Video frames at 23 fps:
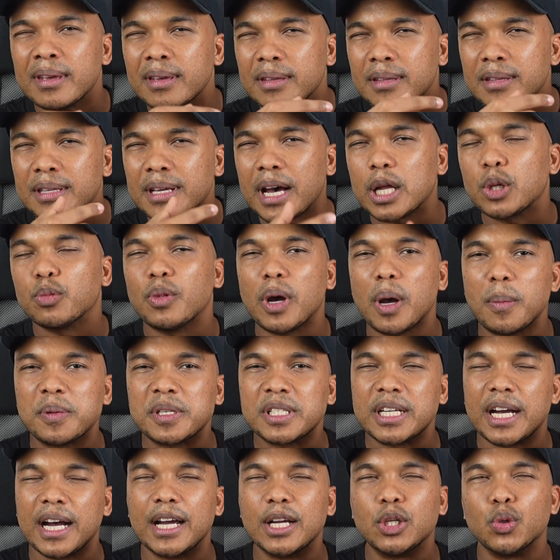That
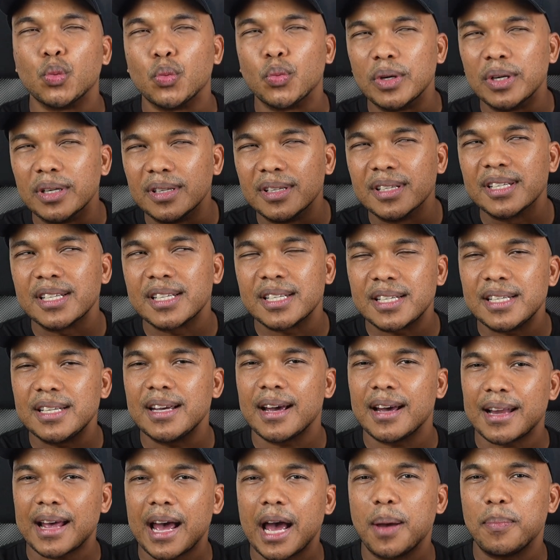website will see
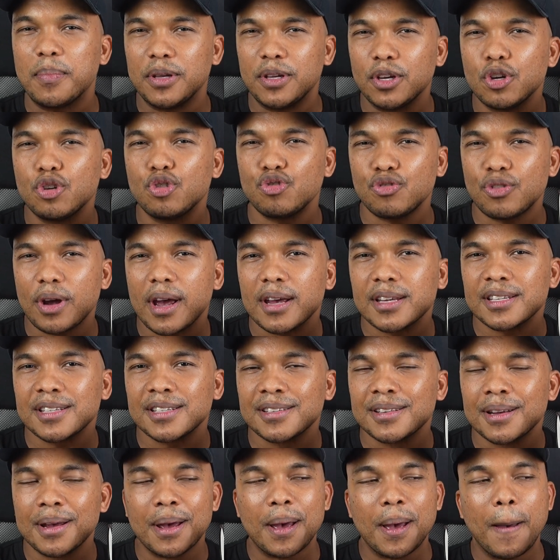an IP
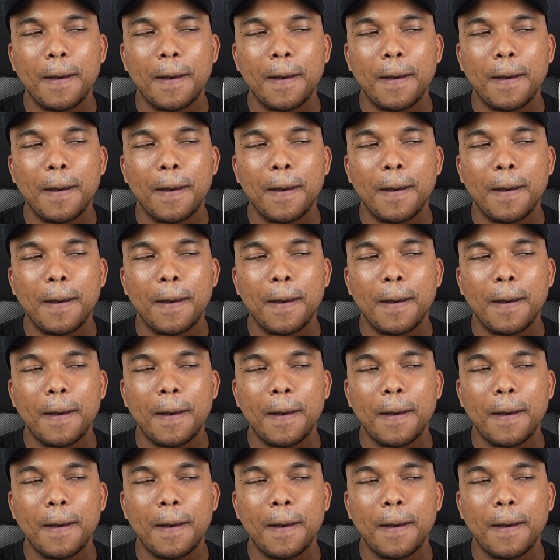address,